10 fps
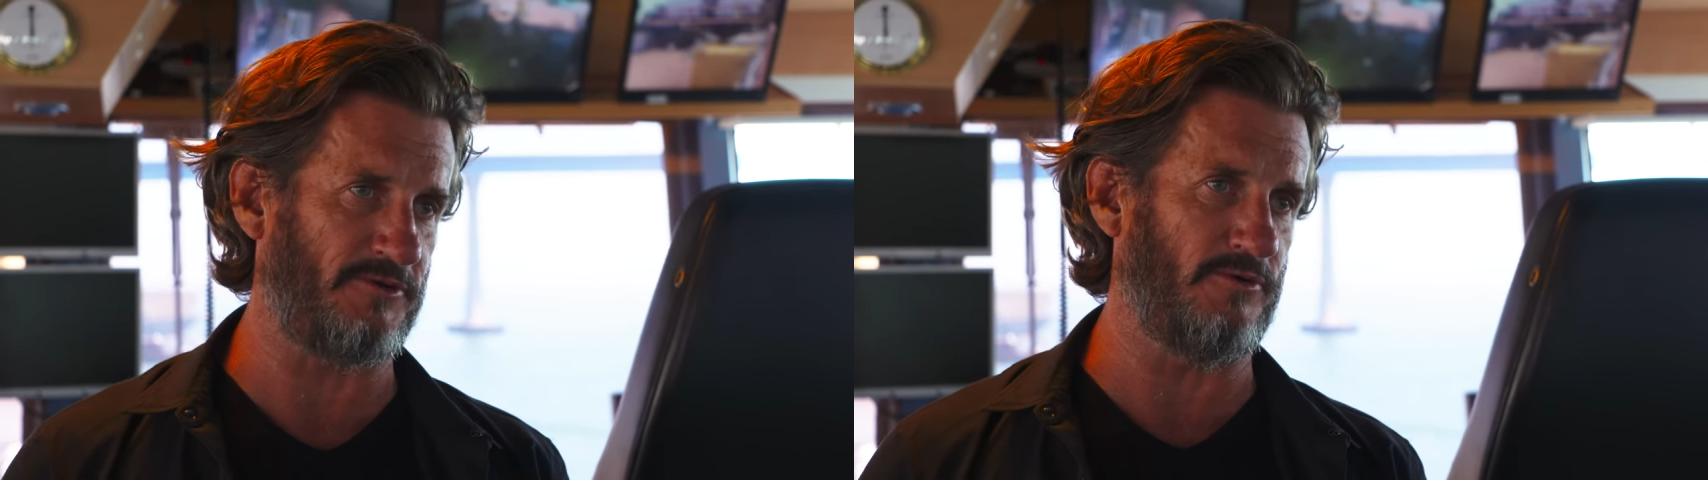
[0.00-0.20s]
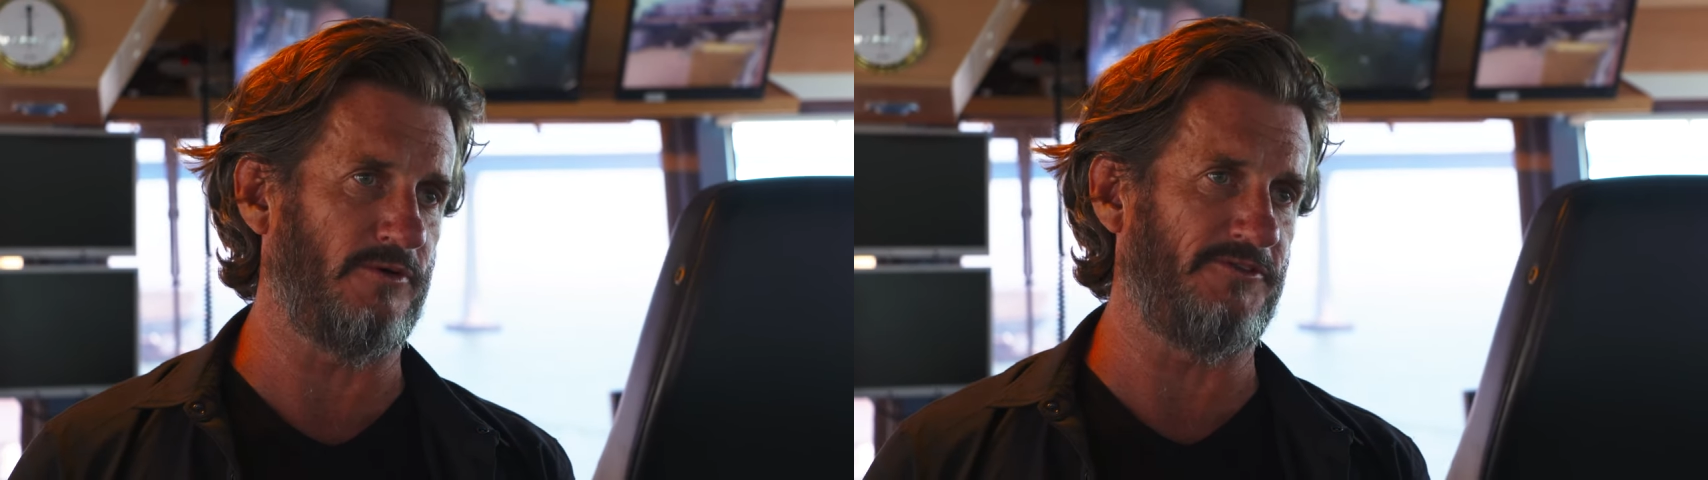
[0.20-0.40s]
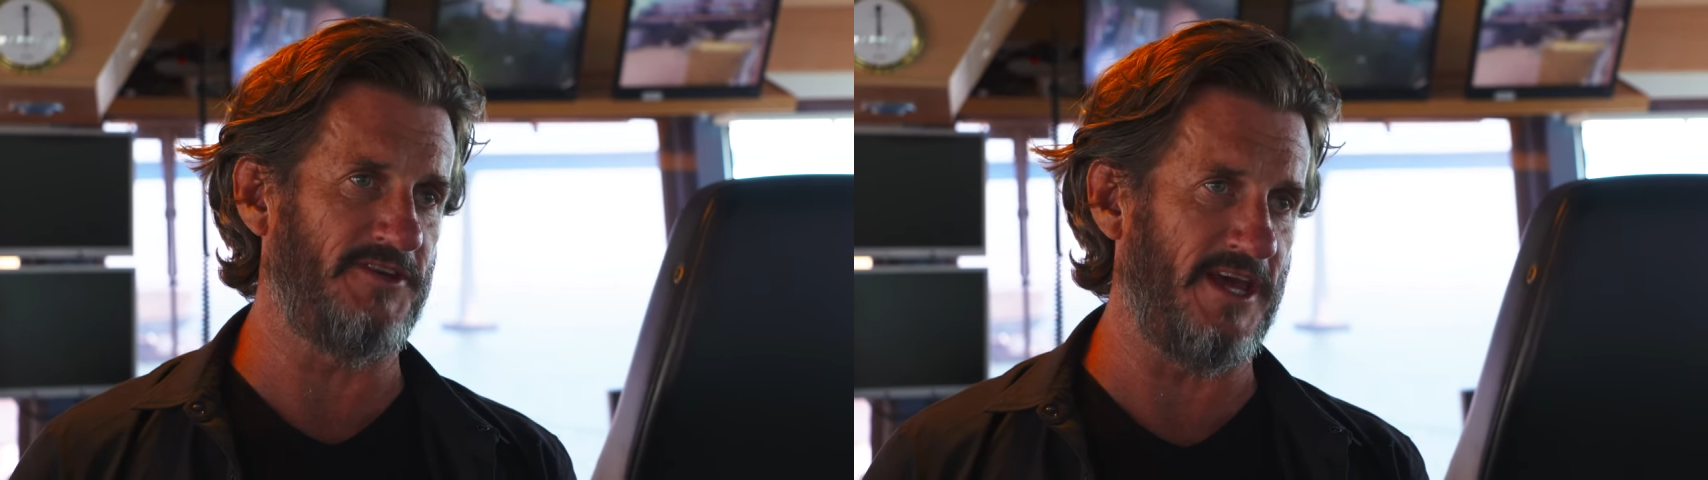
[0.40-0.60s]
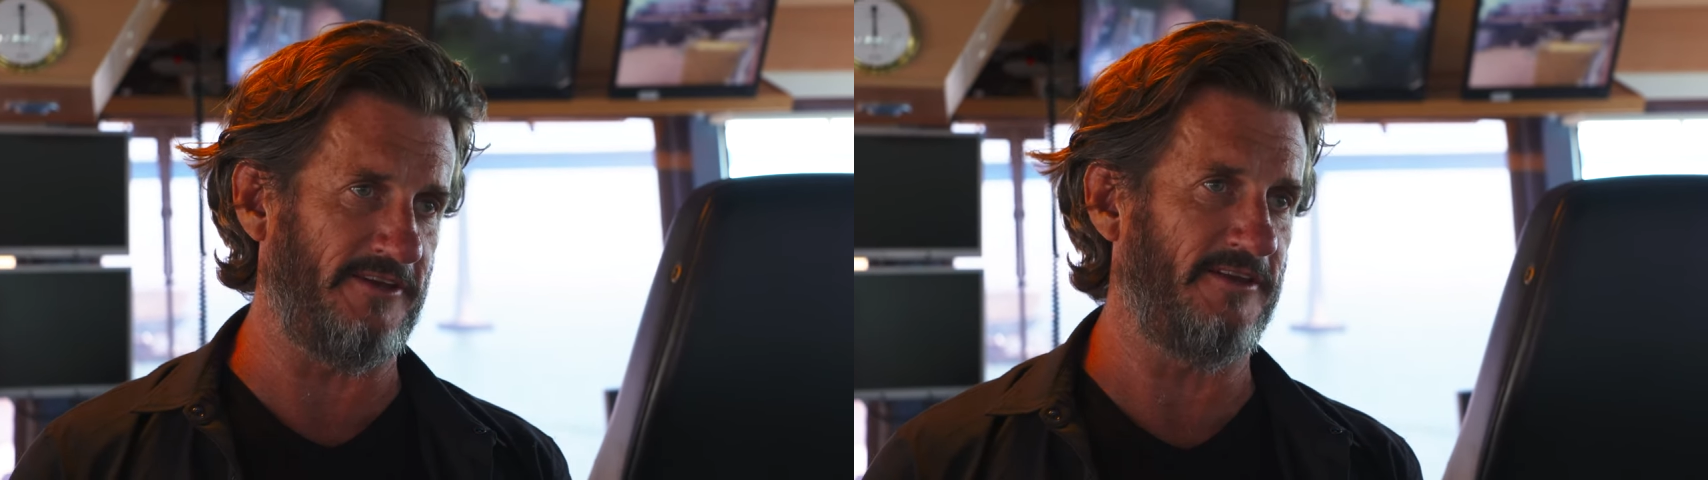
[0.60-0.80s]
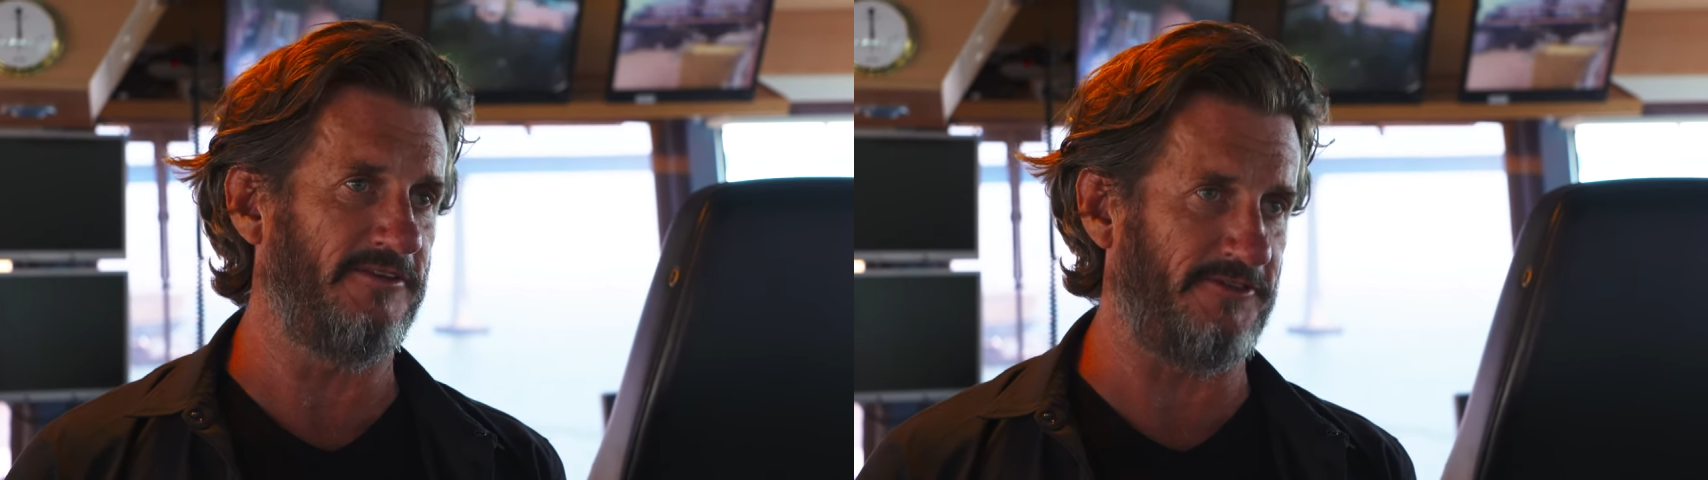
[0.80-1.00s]
towards net
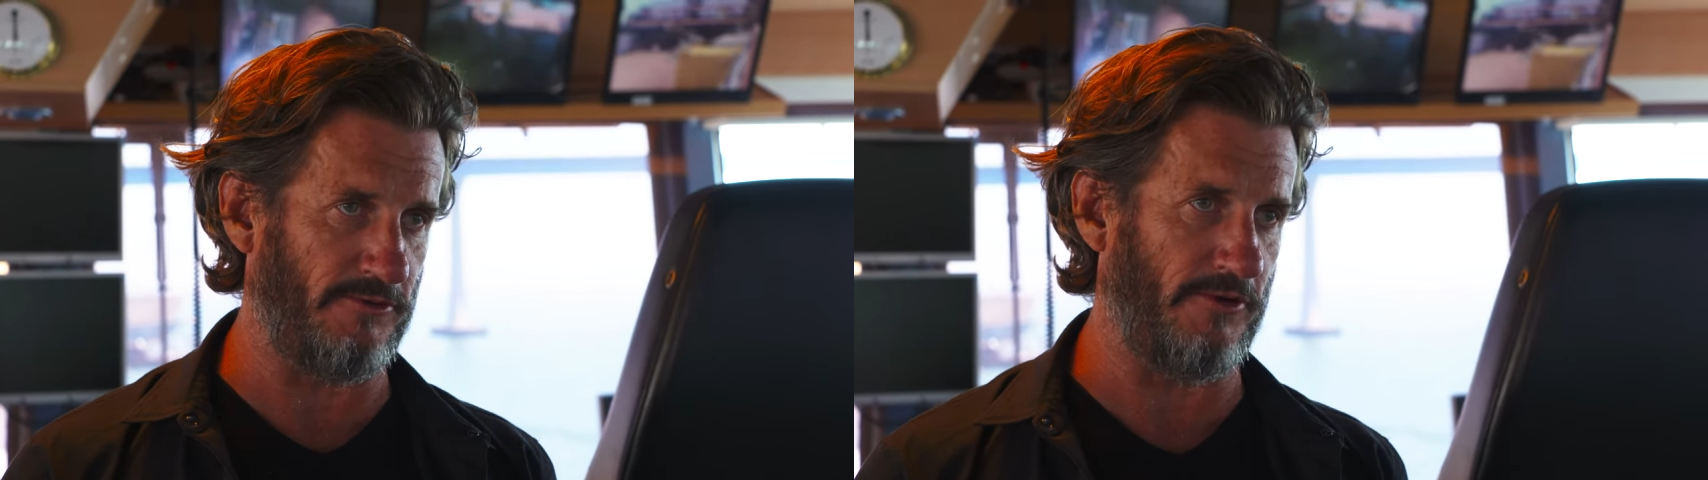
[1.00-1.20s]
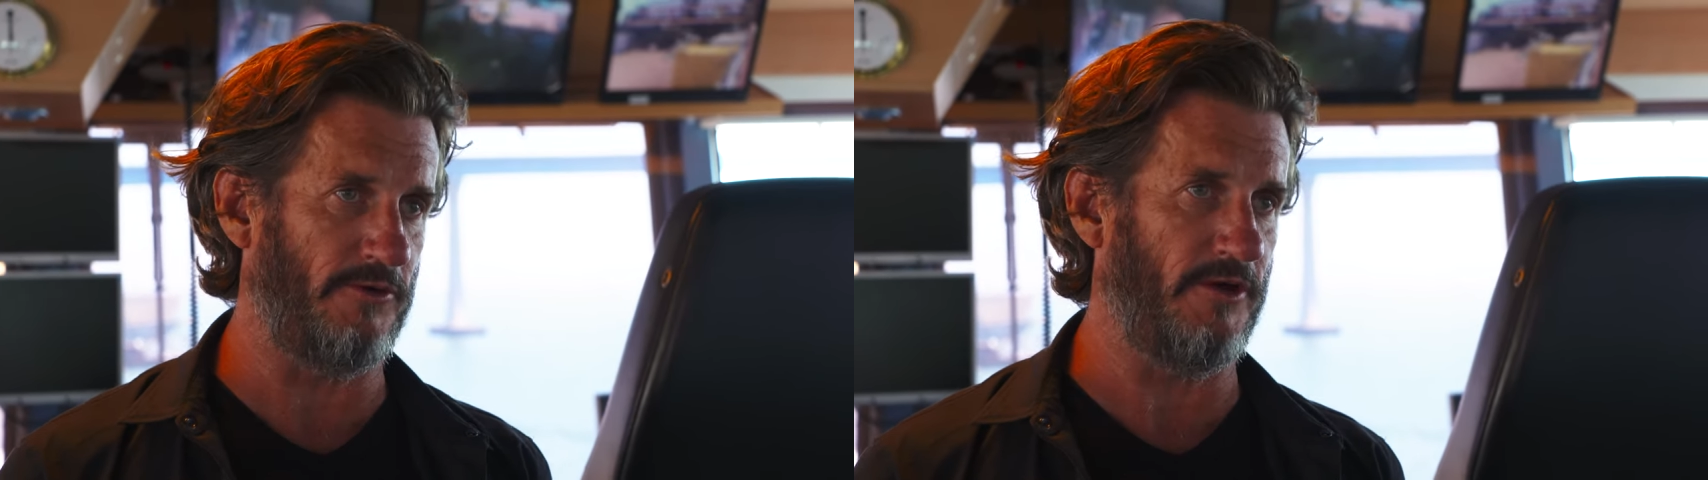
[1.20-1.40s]
zero